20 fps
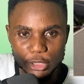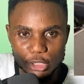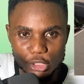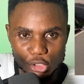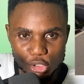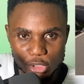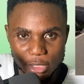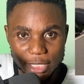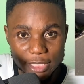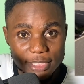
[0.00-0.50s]
the
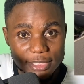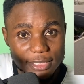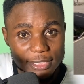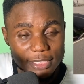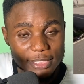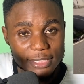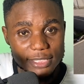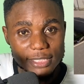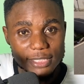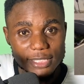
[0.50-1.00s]

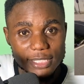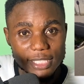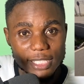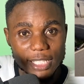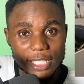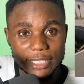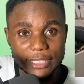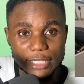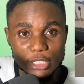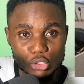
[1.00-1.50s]
students,
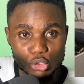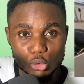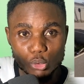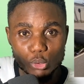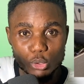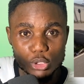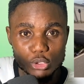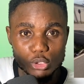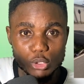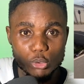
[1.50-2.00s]
the
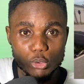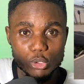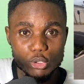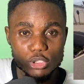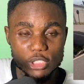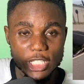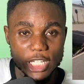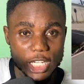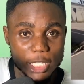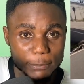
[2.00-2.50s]
school is not going
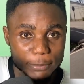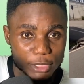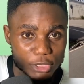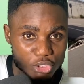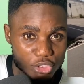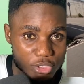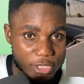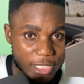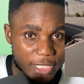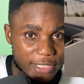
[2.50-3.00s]
to help the
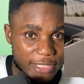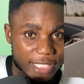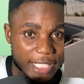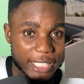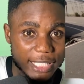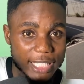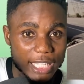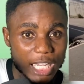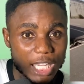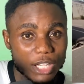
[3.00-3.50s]
students,
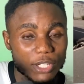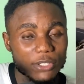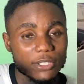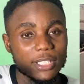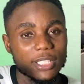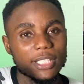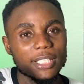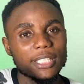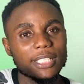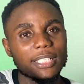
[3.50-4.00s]
and
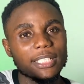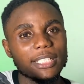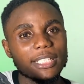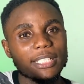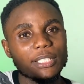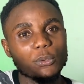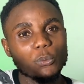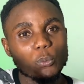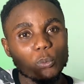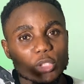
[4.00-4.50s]
now,
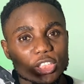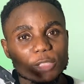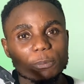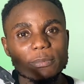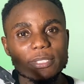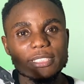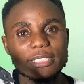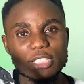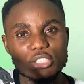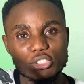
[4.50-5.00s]
which
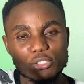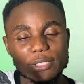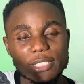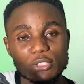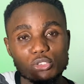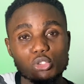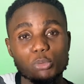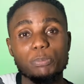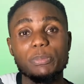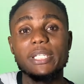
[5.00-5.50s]
means the
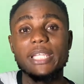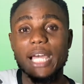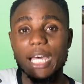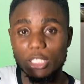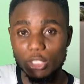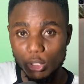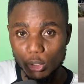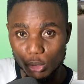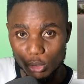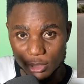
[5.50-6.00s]
students will be
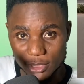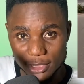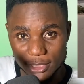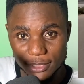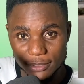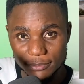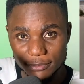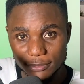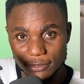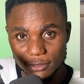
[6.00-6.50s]
at lost.